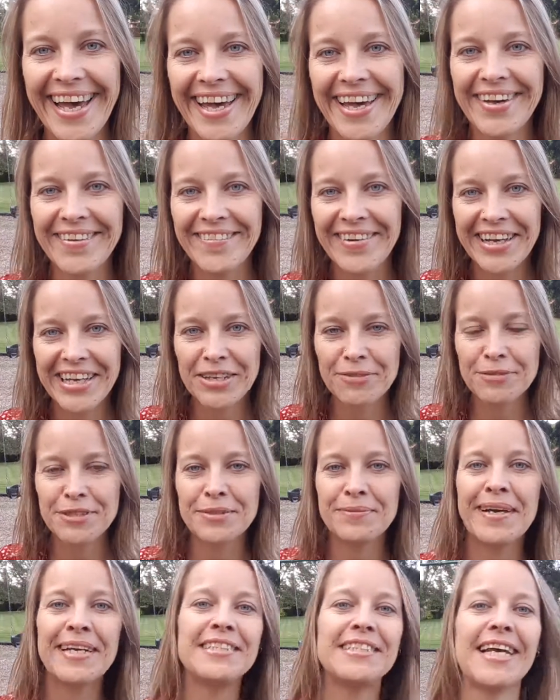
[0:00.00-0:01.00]
Hi, welcome
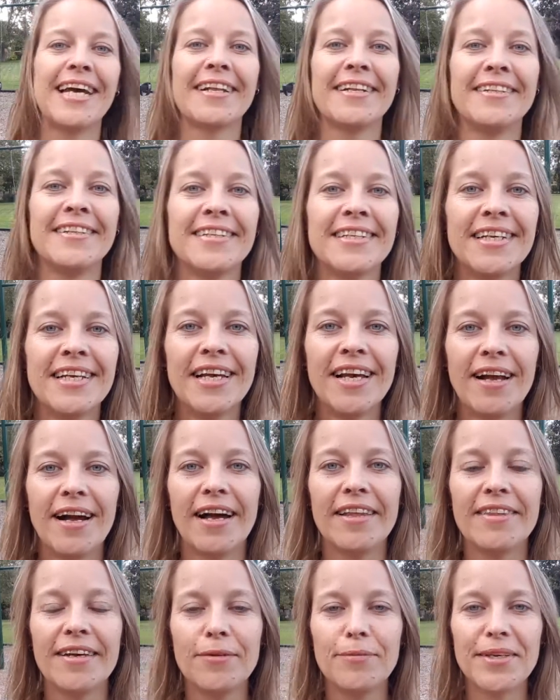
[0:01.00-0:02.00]
to my channel.
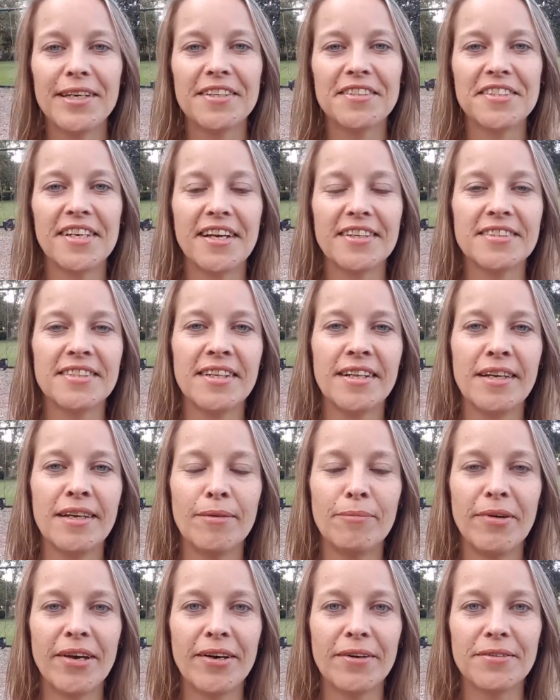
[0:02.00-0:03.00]
I thought we could talk today
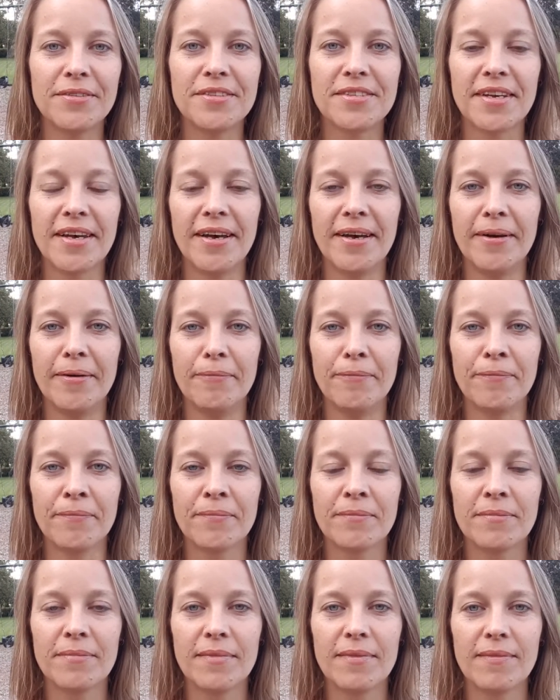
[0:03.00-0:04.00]
about
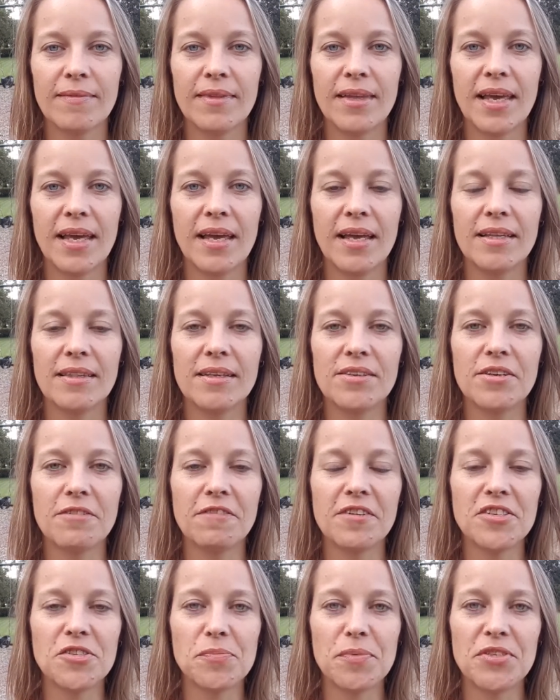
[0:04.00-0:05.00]
the
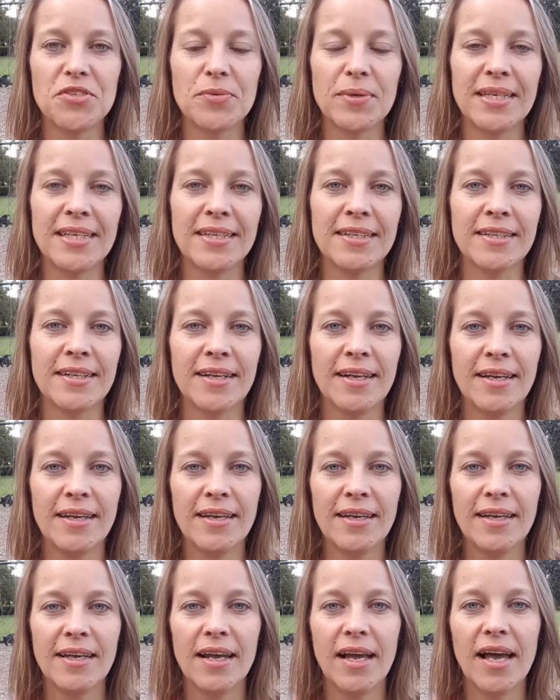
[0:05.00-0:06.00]
difference between
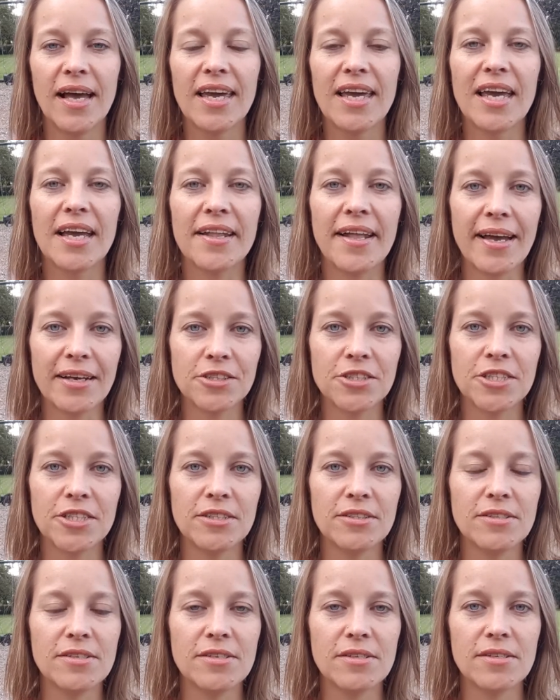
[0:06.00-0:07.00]

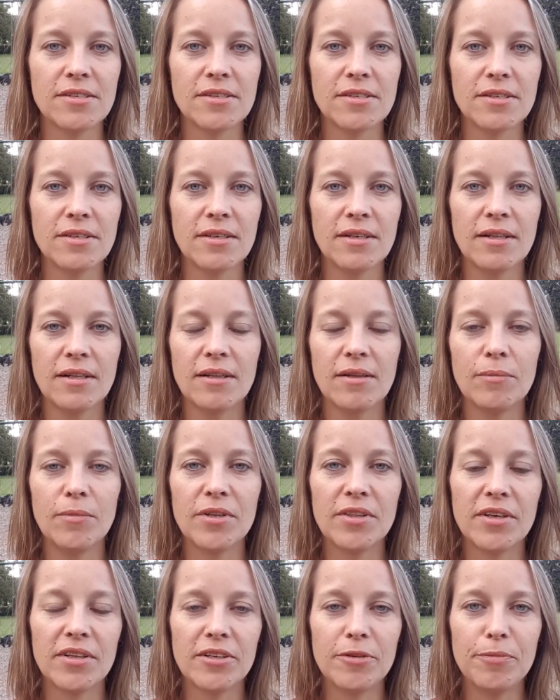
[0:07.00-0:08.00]
connections
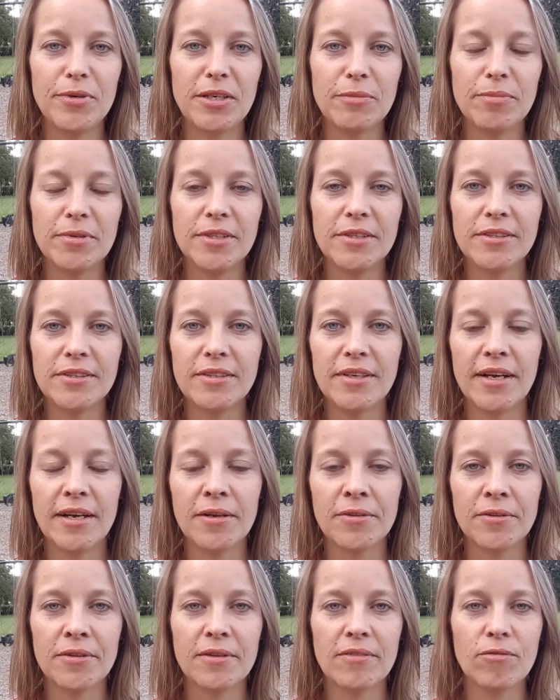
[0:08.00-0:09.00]
with other people
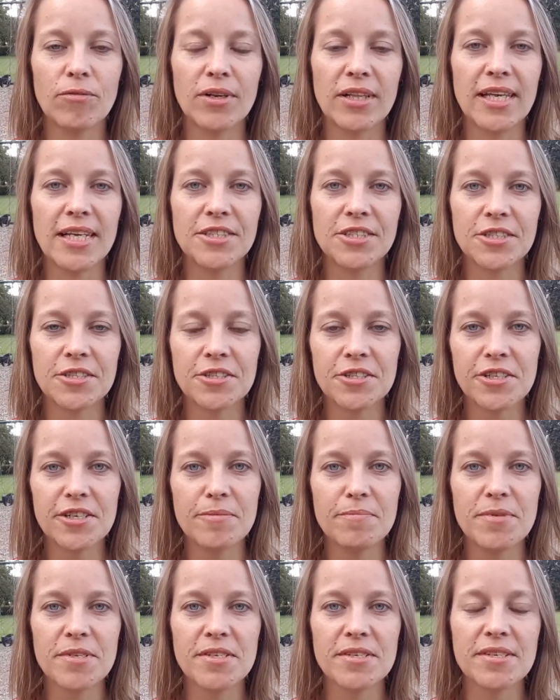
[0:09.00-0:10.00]
and
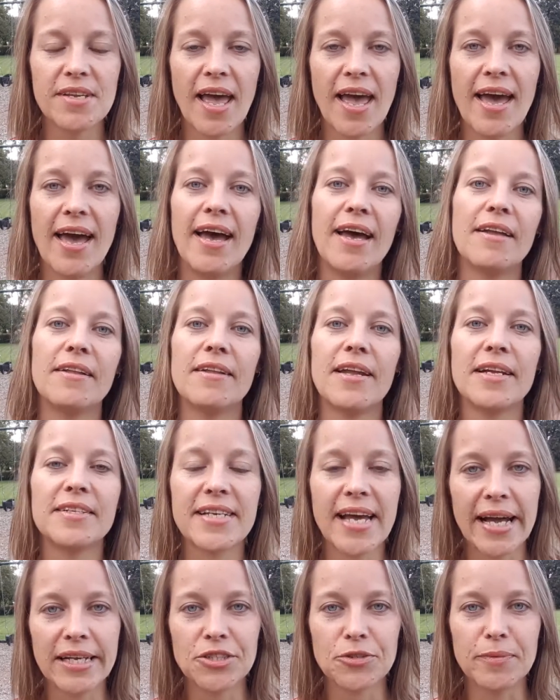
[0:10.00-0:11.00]
relationships and
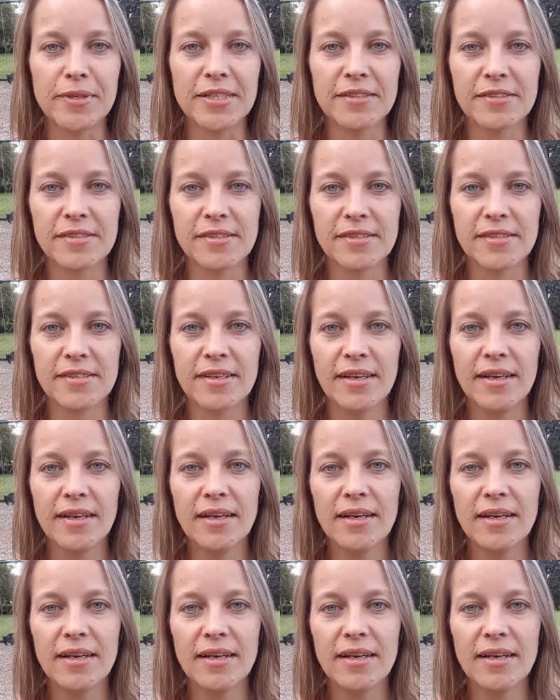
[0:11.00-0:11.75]
attachments.